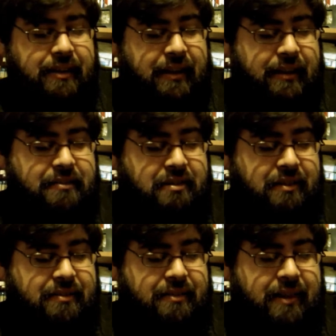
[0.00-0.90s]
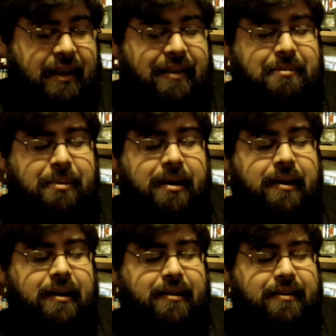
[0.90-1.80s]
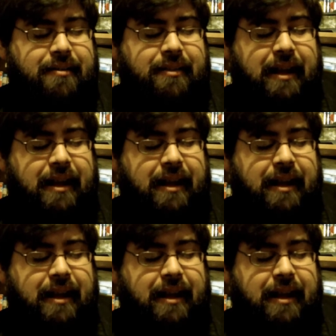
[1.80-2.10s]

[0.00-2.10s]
than Injustice Gods Among Us.